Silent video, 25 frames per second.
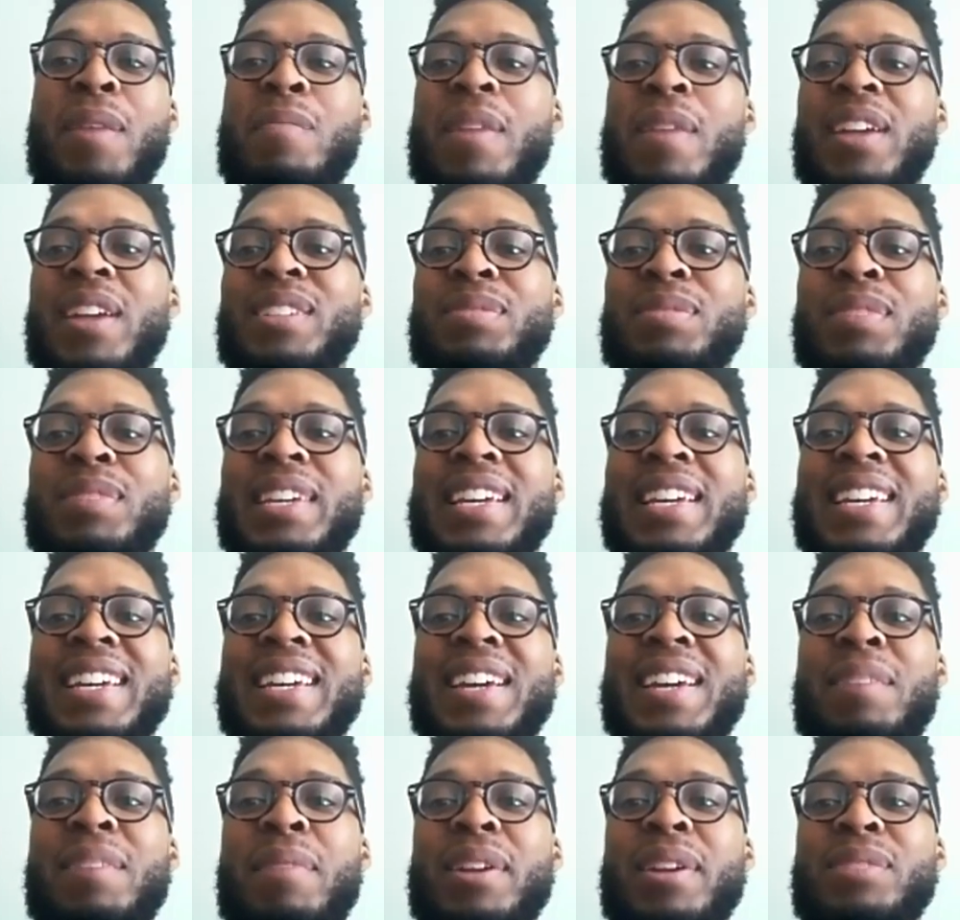makes me
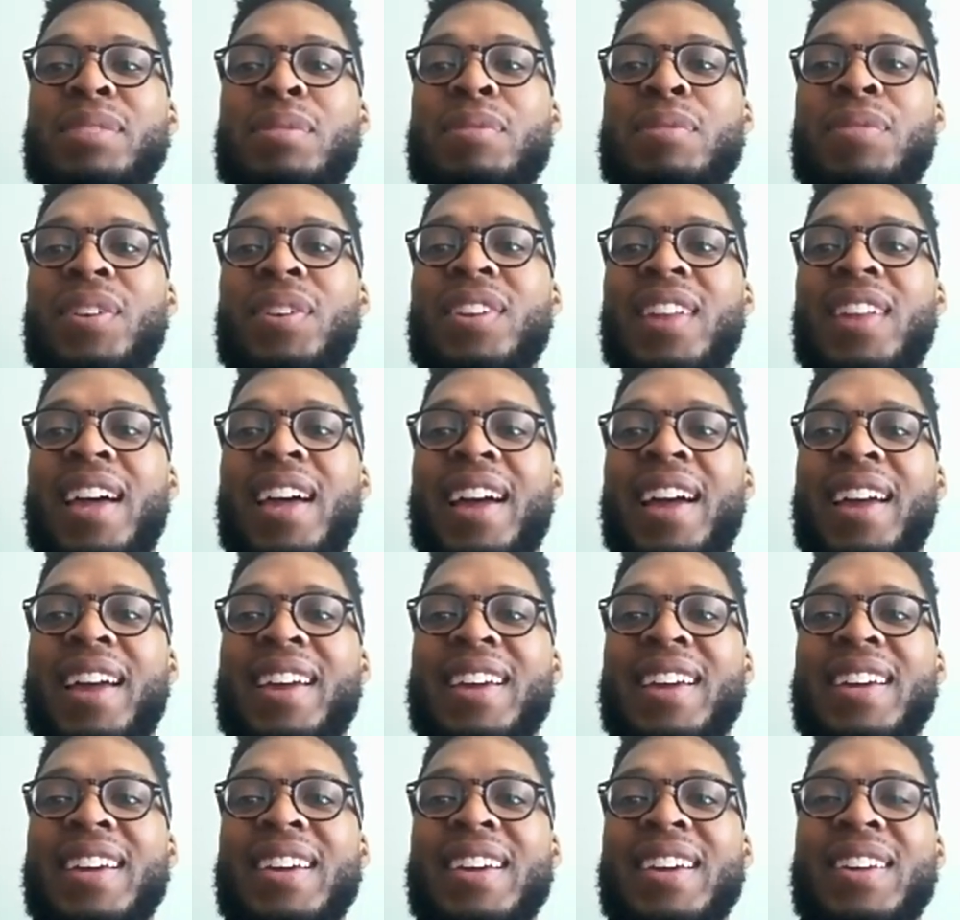feel
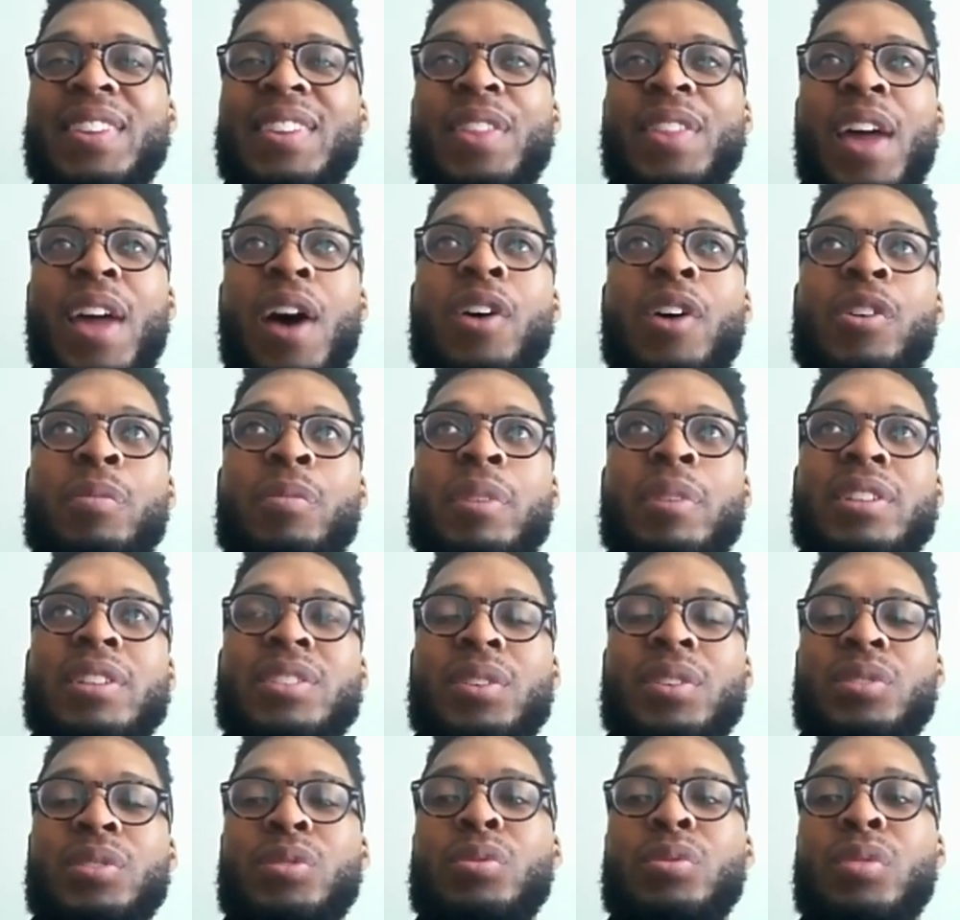like The Alchemist
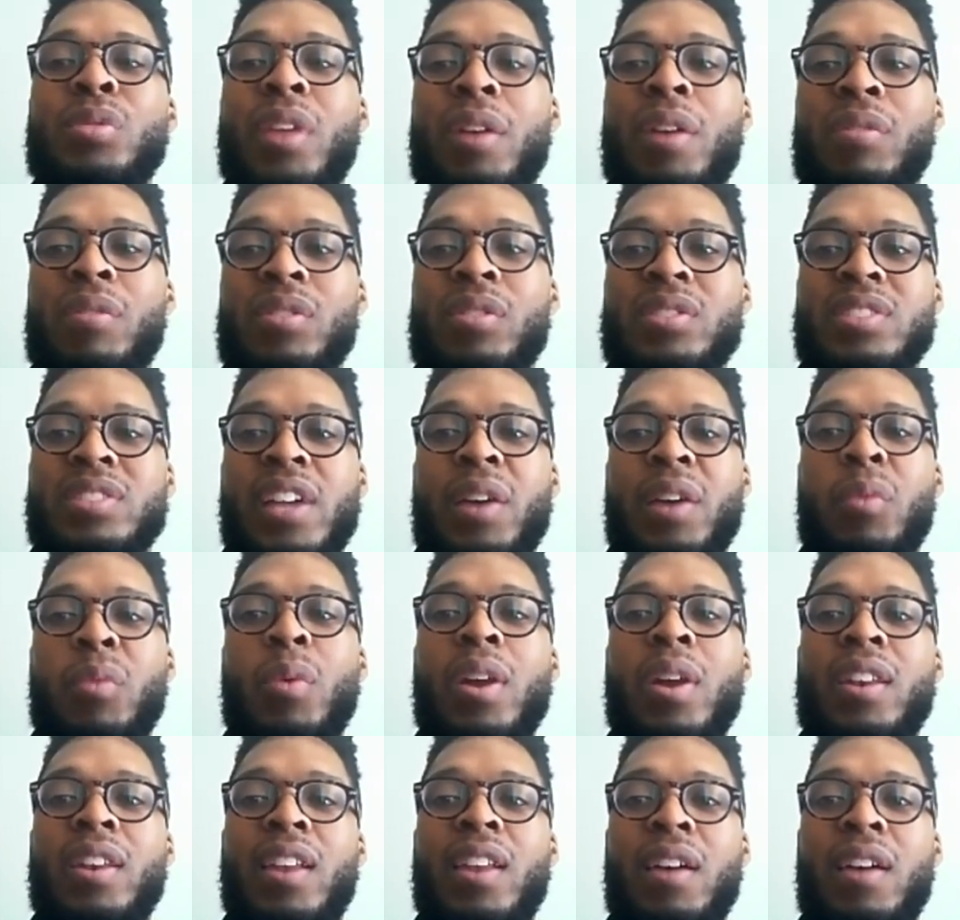on two levels. Like
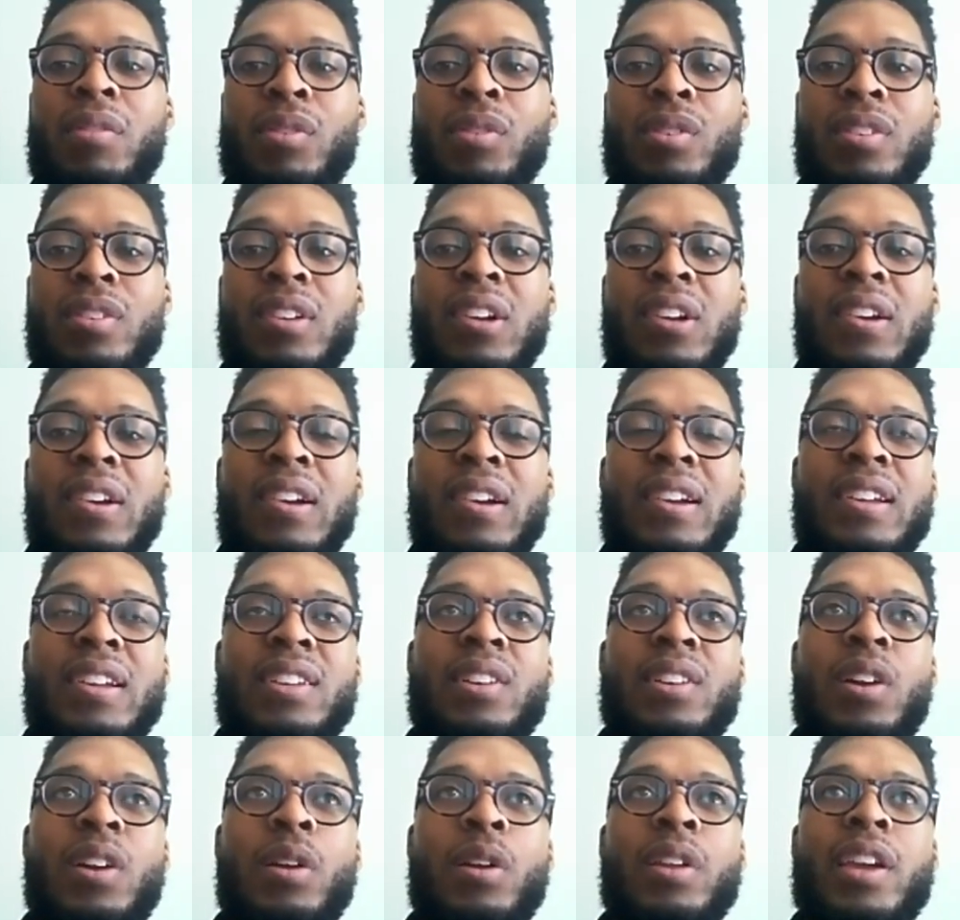one level,
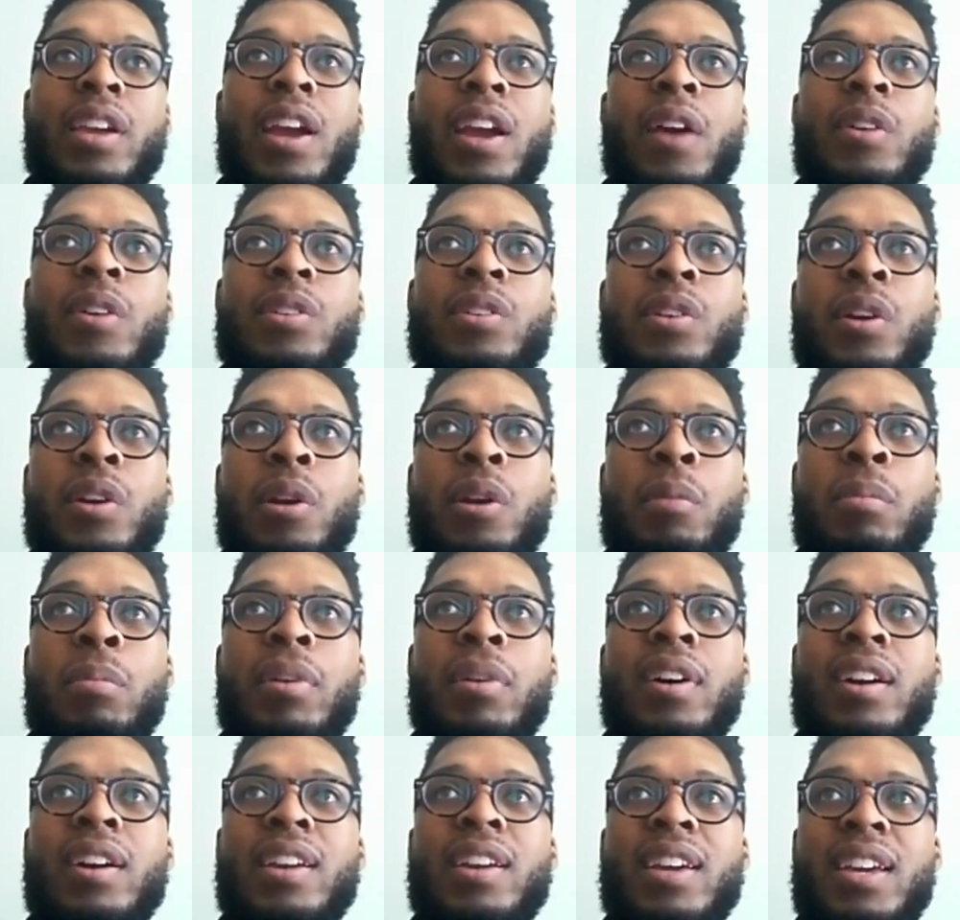you know, the character in the
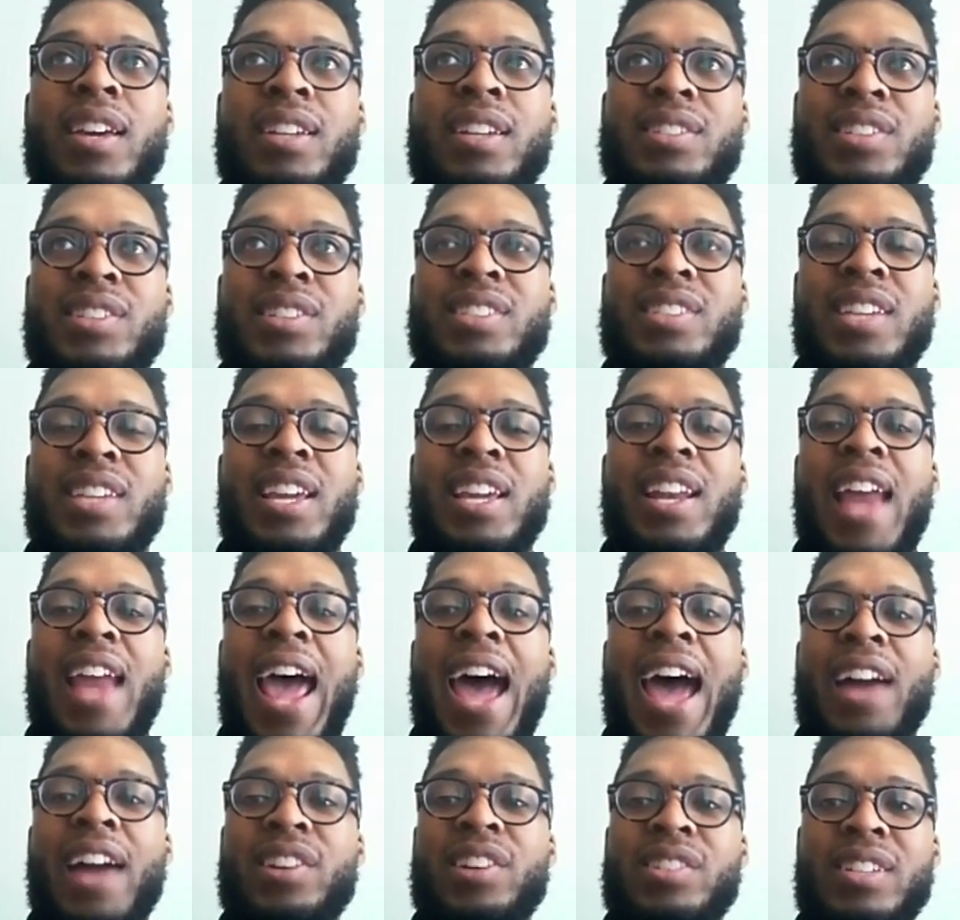book is just in
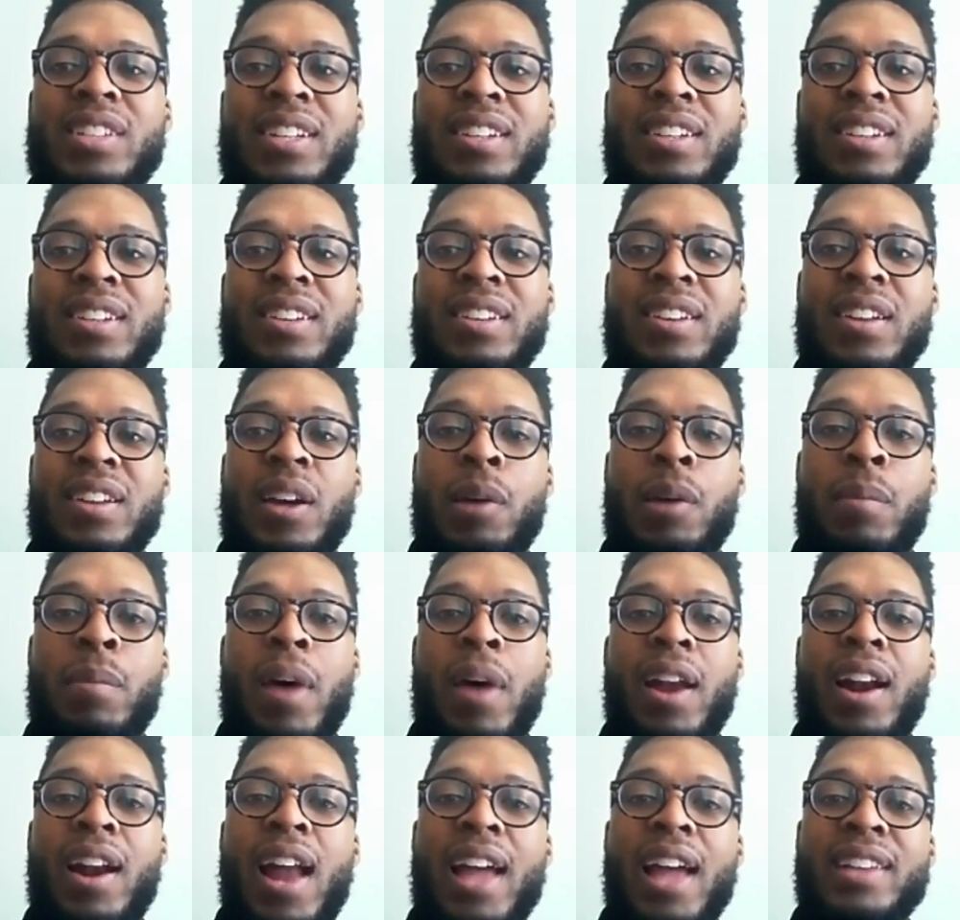action
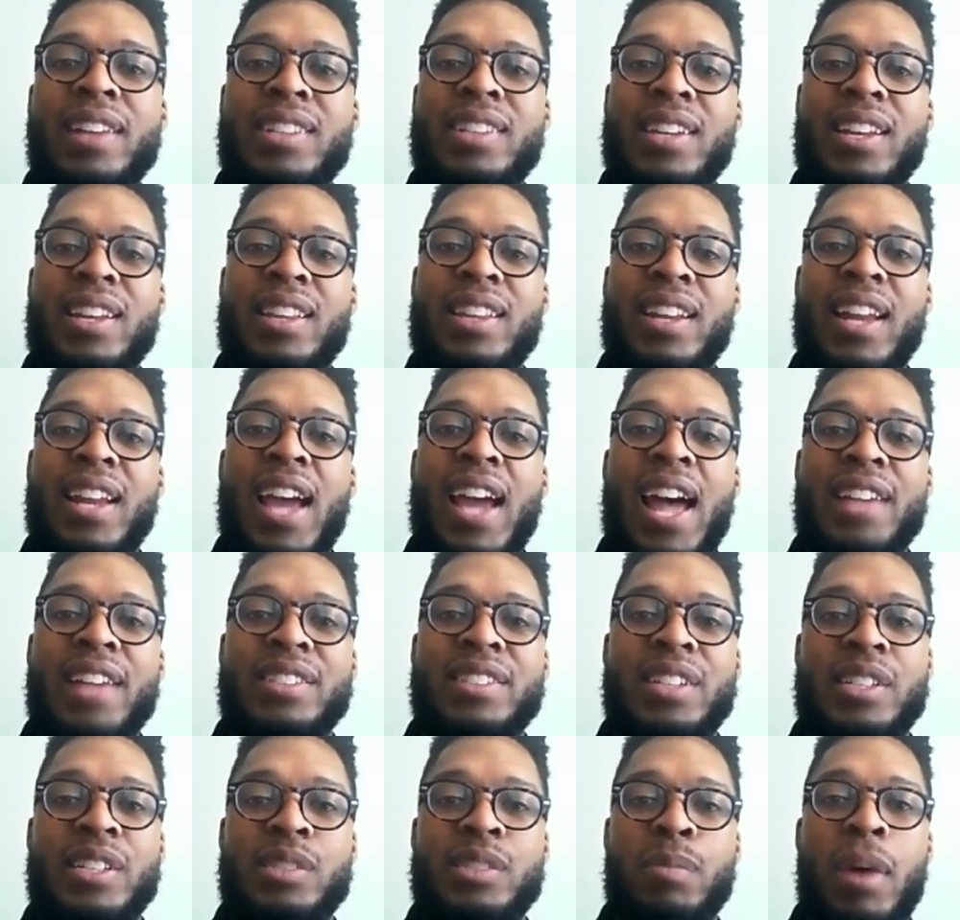about an idea that he has
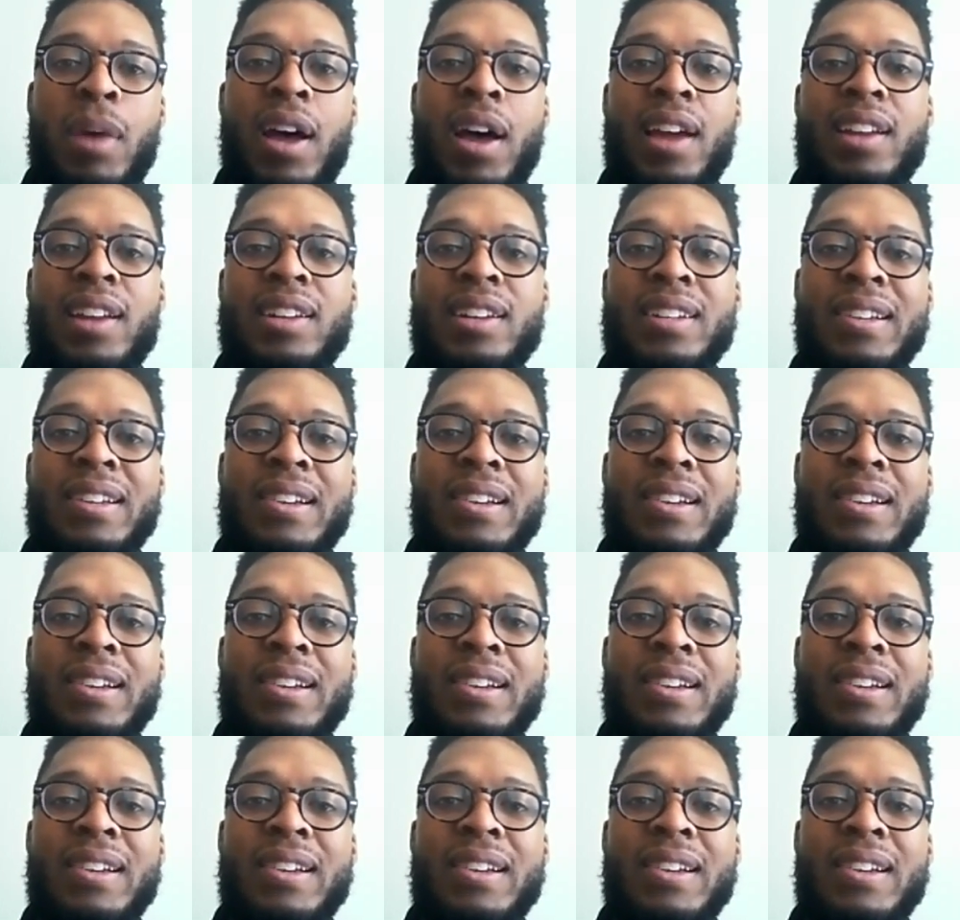in his mind.